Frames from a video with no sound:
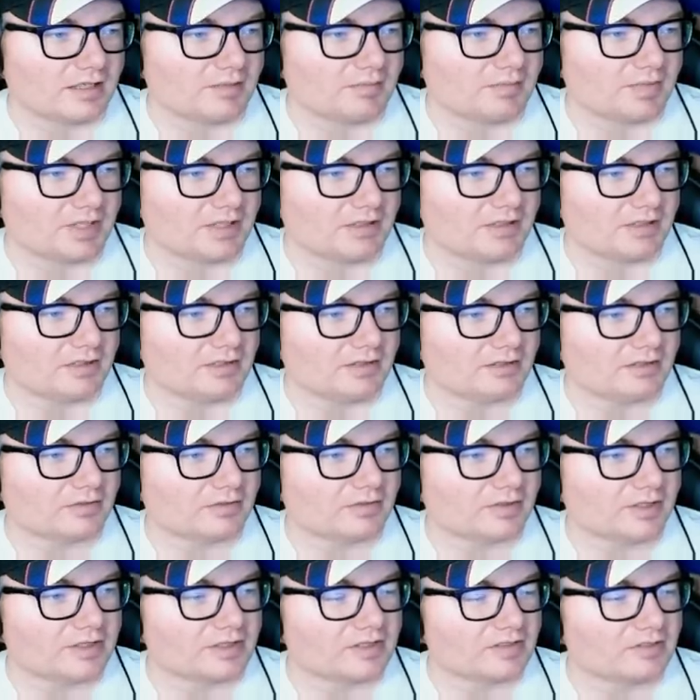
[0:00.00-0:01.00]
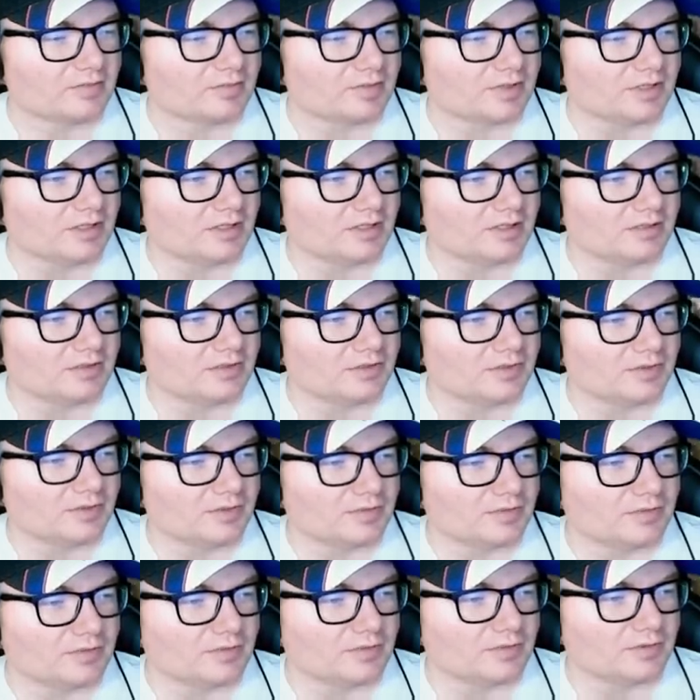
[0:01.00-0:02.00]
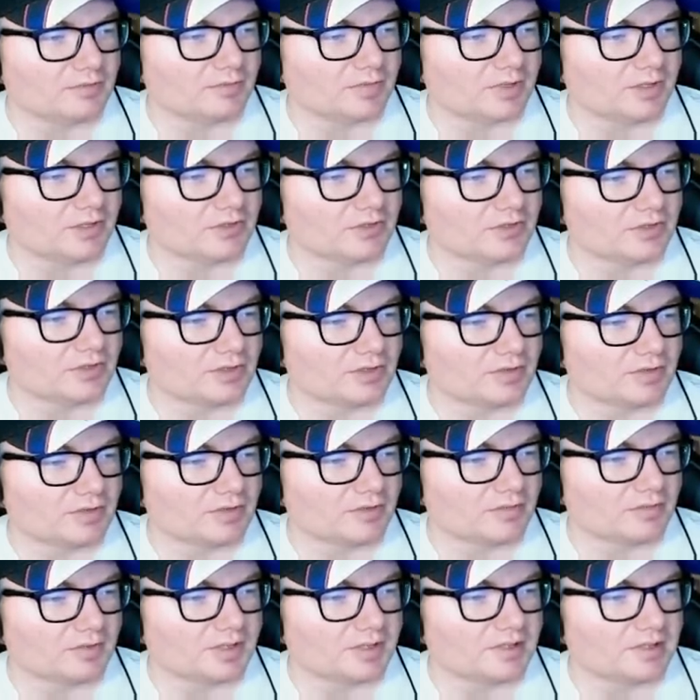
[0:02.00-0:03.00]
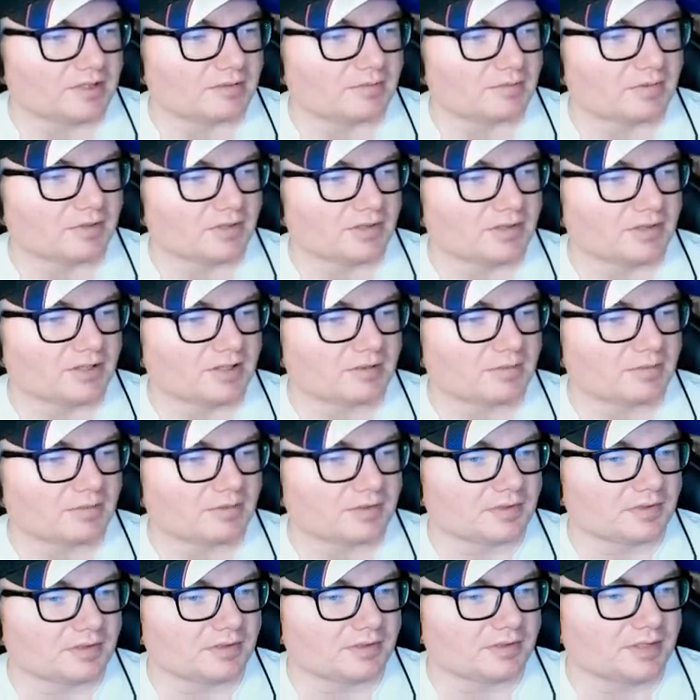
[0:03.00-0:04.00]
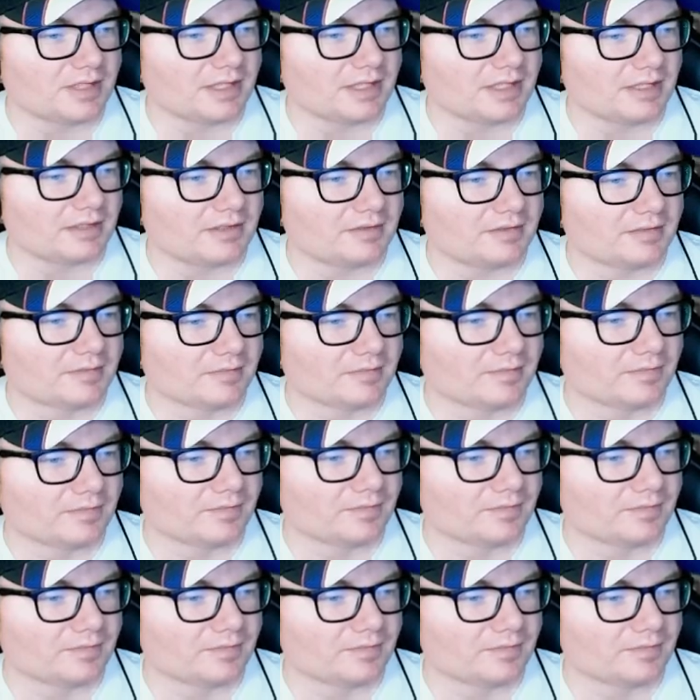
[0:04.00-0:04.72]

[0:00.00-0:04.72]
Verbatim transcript: I can be a little aggressive, but not too too much so that we end up on the apron and dead.